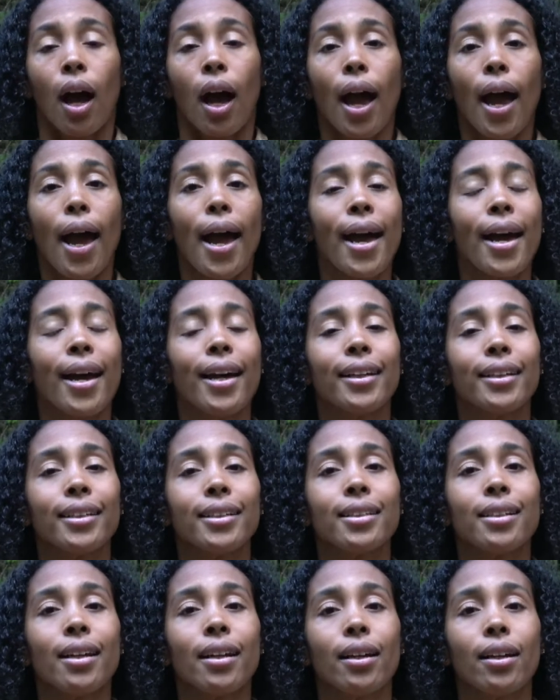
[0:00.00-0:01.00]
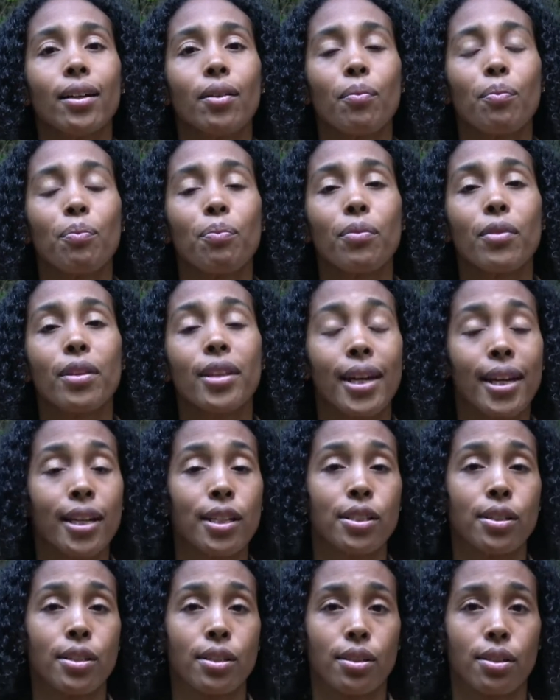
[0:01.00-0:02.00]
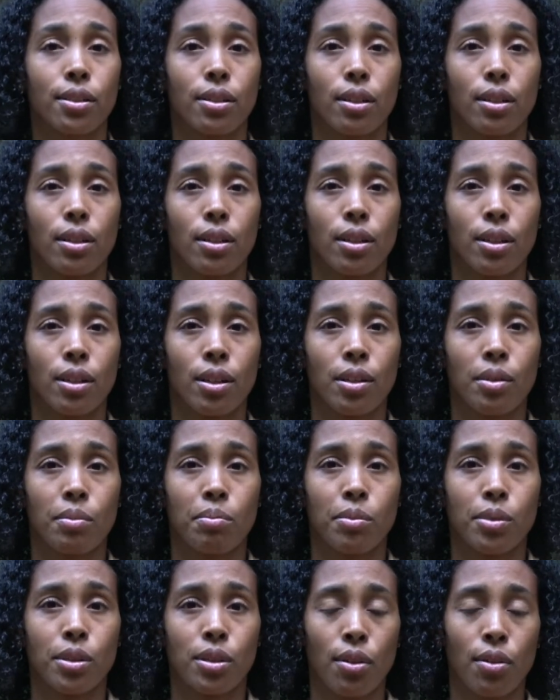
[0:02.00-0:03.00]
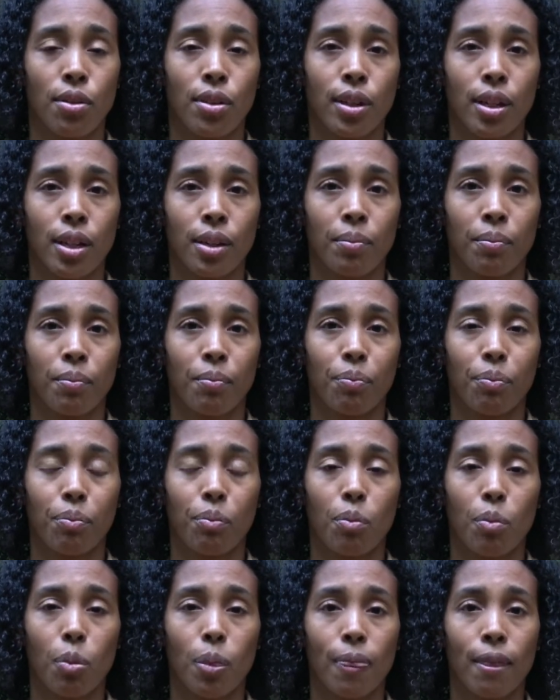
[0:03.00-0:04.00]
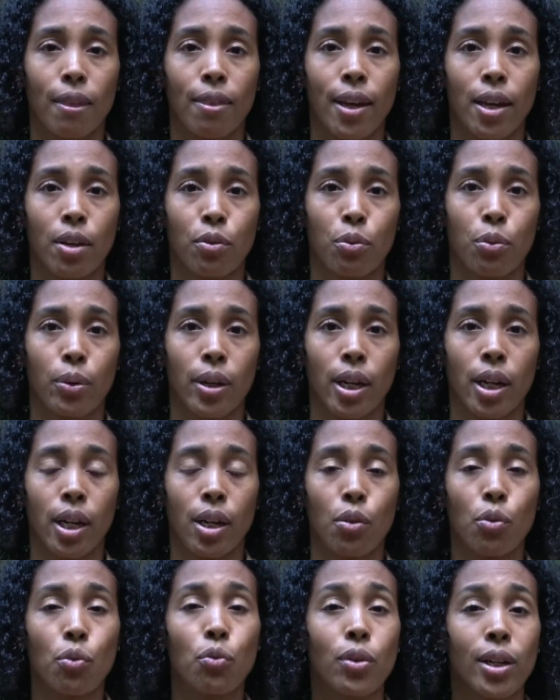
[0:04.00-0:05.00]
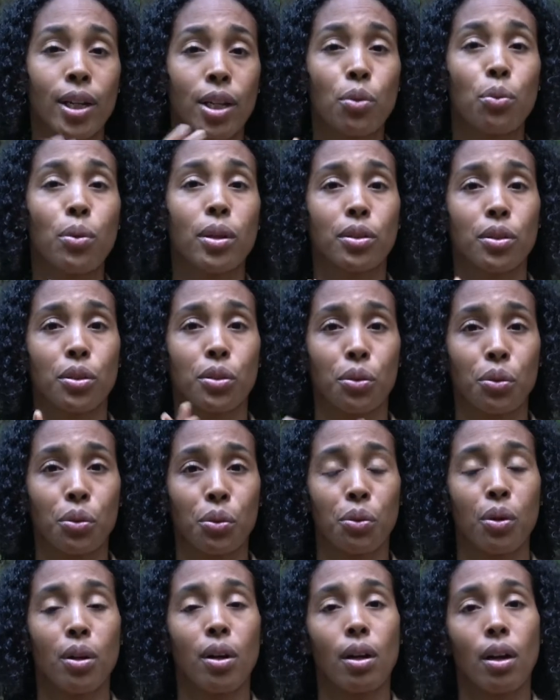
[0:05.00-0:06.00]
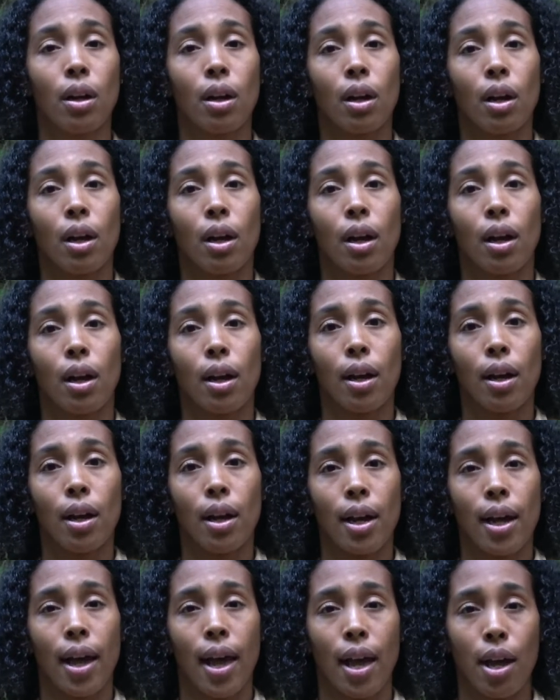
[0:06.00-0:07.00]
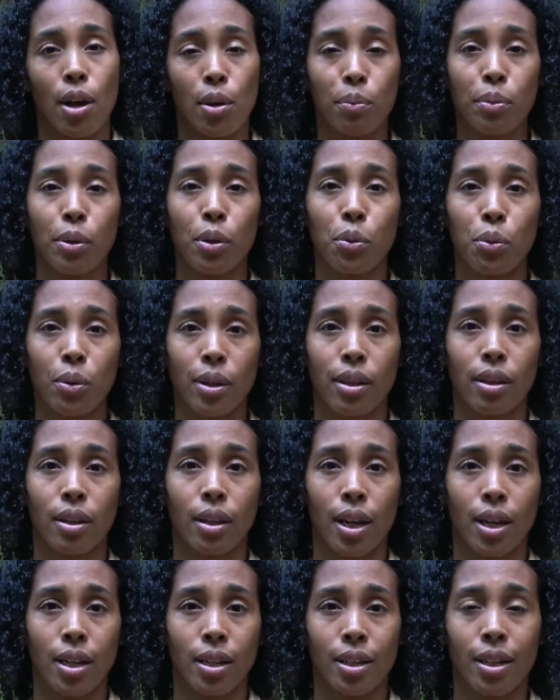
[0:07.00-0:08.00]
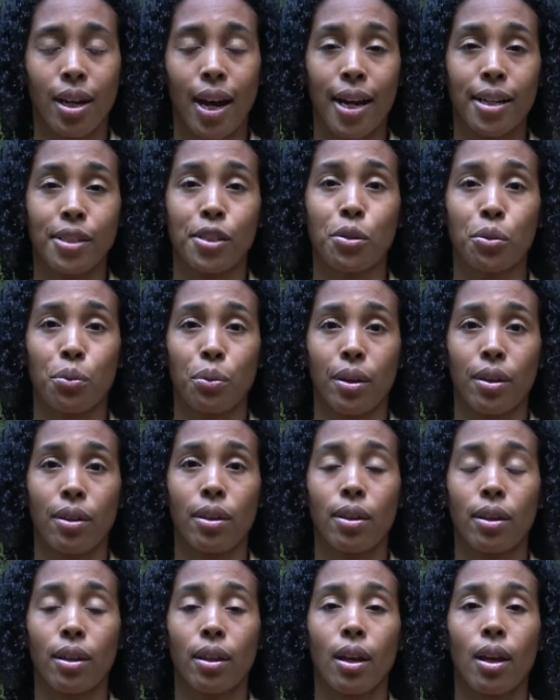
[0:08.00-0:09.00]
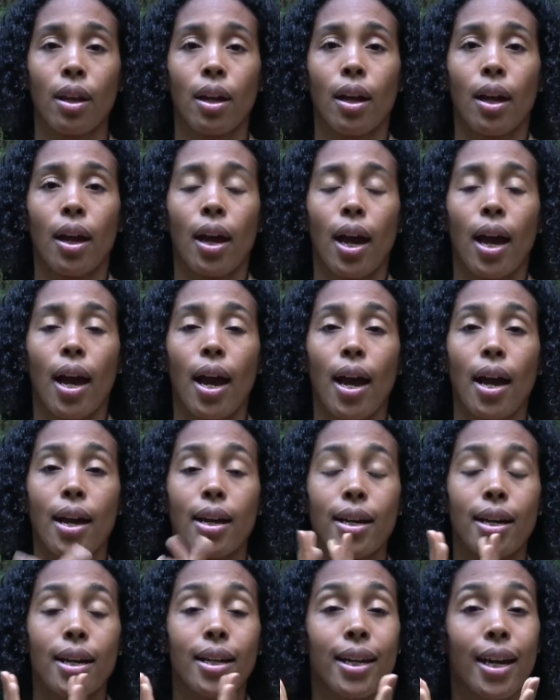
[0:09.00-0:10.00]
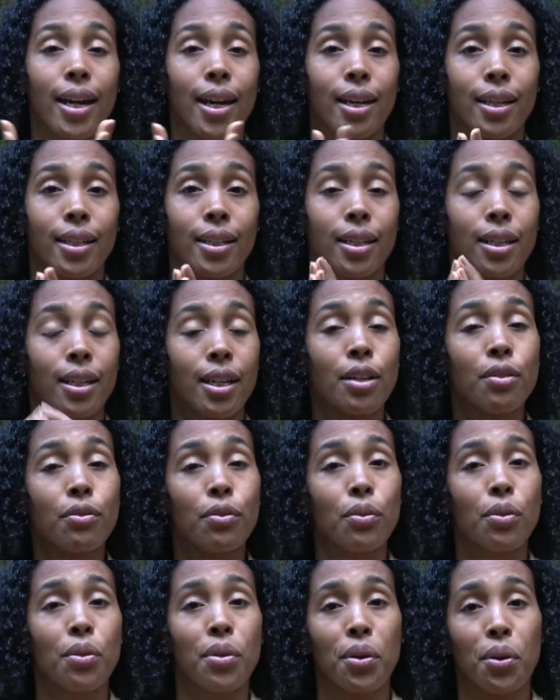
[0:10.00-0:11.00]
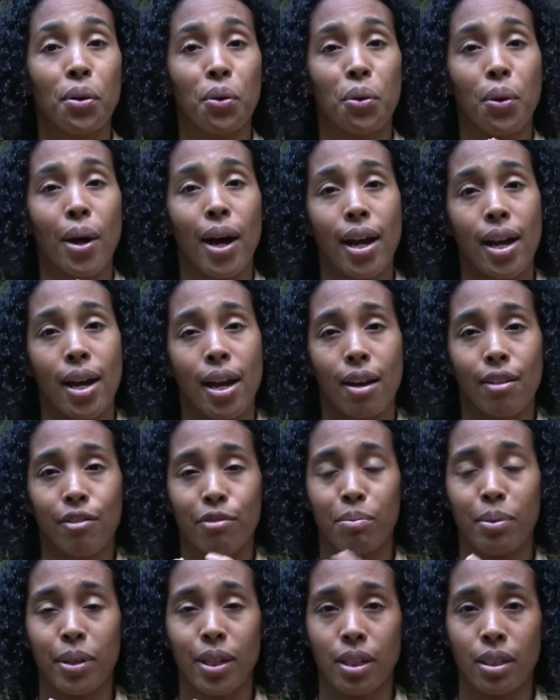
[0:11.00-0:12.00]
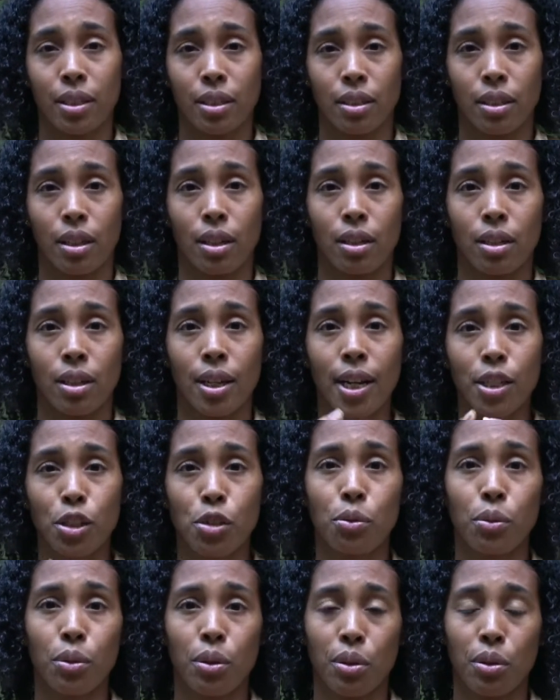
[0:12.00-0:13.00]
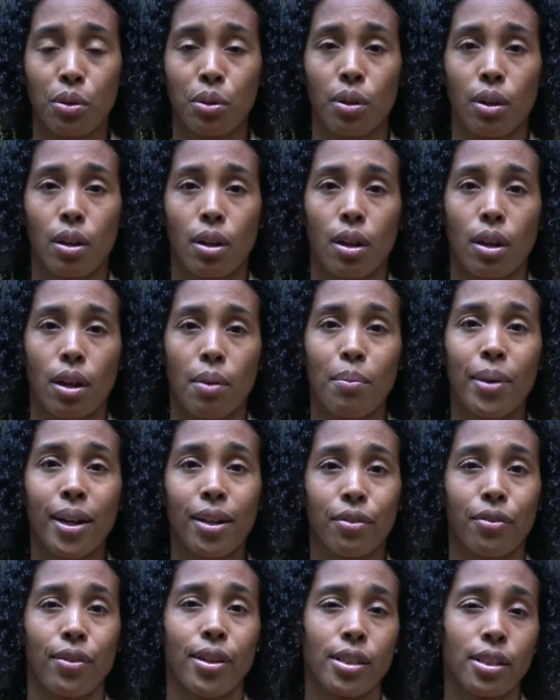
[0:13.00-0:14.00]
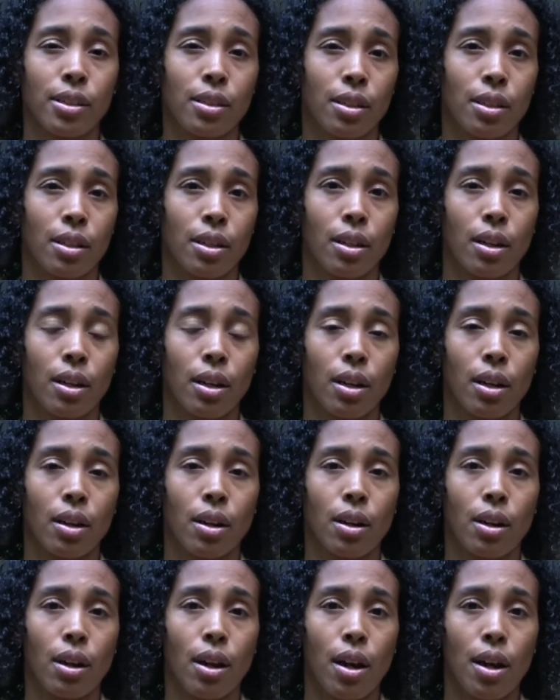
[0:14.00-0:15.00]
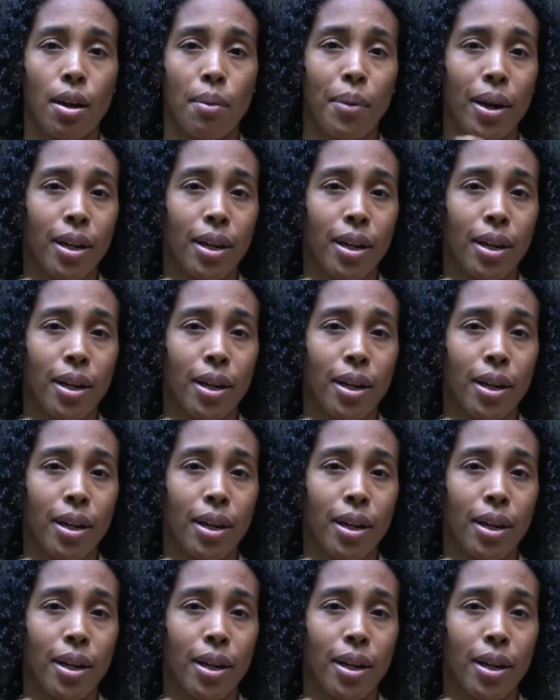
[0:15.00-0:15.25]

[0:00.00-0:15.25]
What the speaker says: And that is something that we really want to help you with and guide you with. Again, even though I have been a natural manifester my